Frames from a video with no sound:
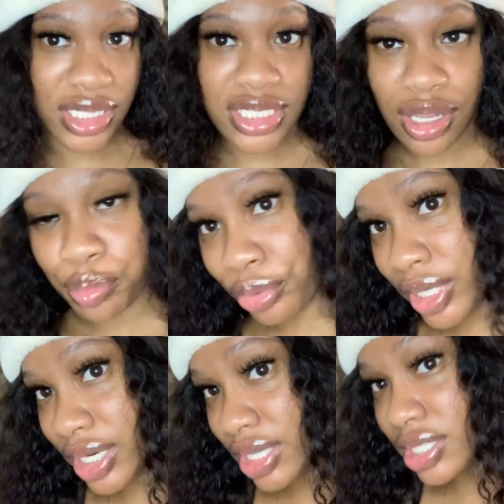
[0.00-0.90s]
It's so
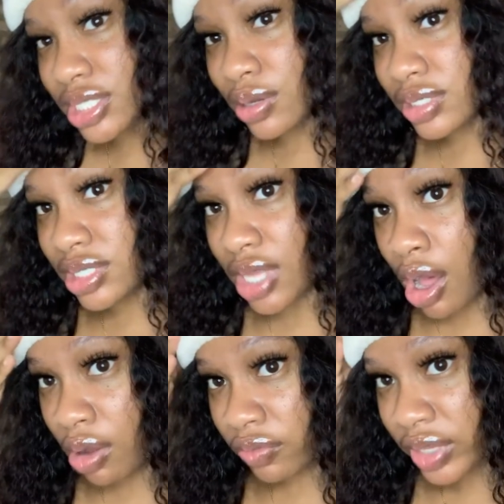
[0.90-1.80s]
pretty and it's so
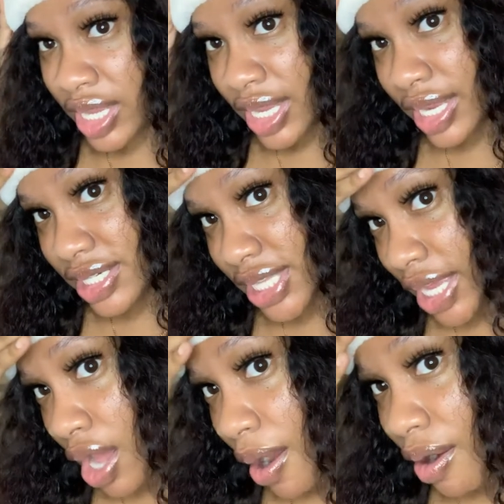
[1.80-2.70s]
soft, and it's
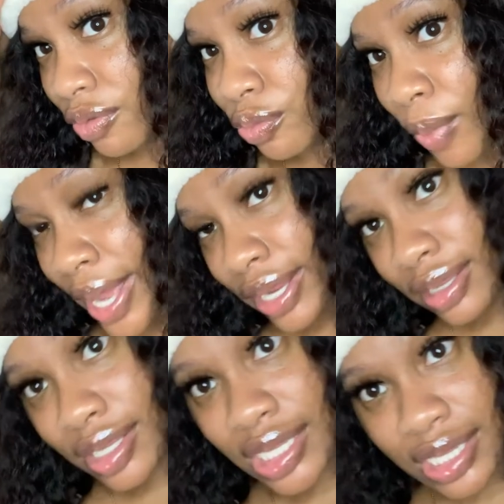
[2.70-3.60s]
like an
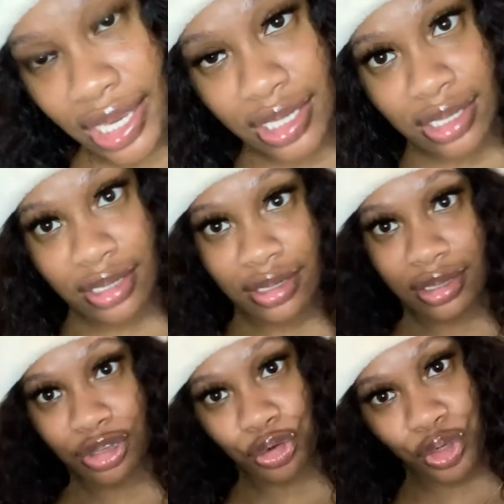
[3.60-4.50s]
off-white, like
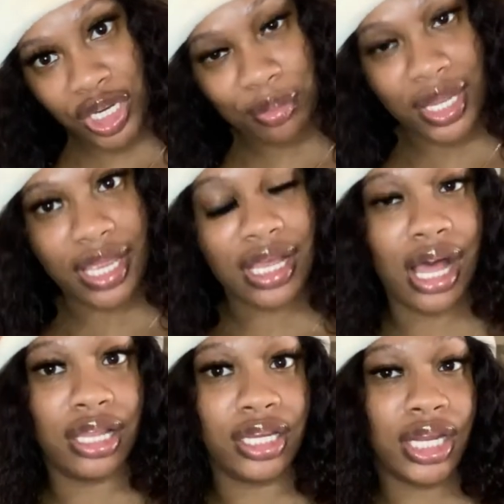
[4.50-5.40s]
cream-like
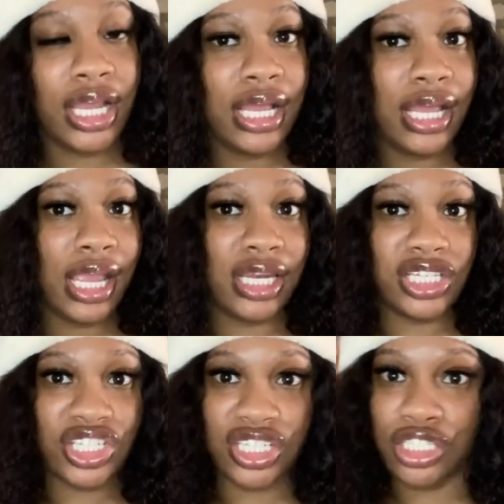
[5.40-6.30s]
color, and
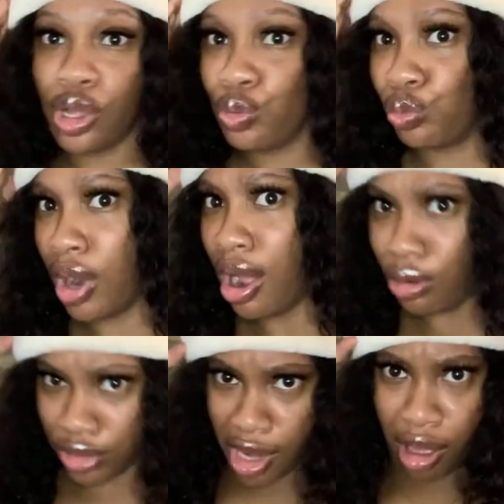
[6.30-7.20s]
it's just so
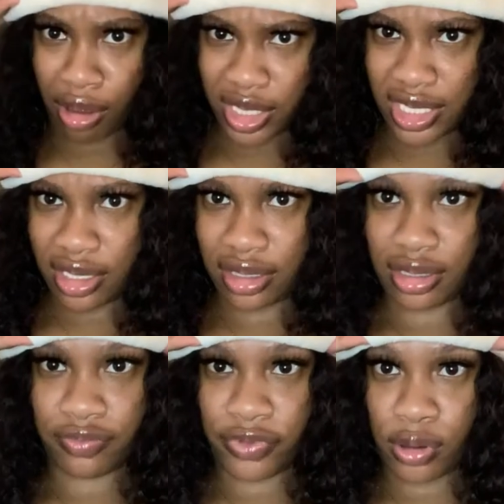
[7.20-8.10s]
rumpled, y'all. And it
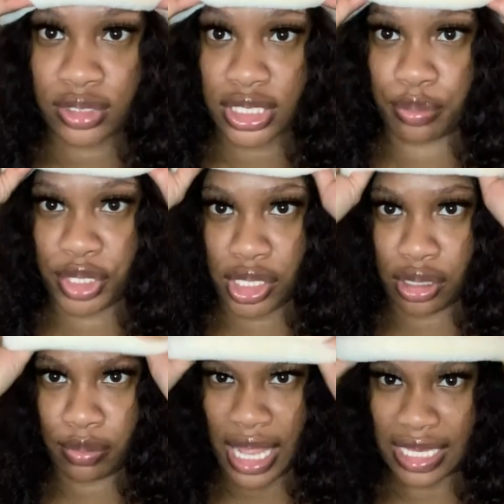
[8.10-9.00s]
folds up
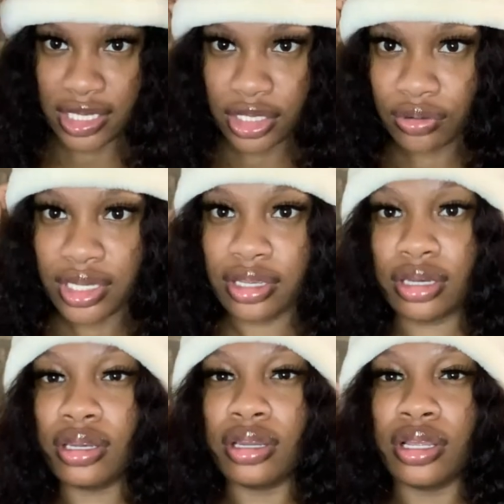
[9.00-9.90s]
here, but I think you
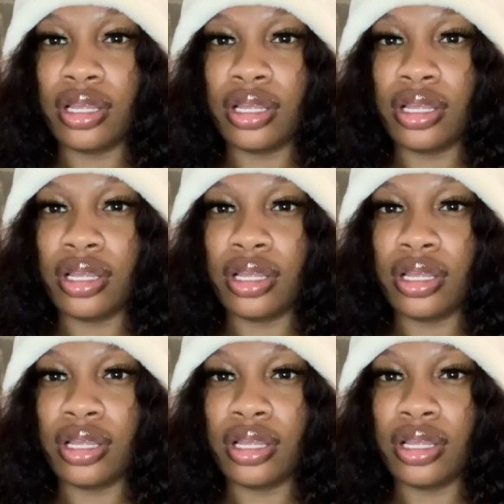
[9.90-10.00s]
can.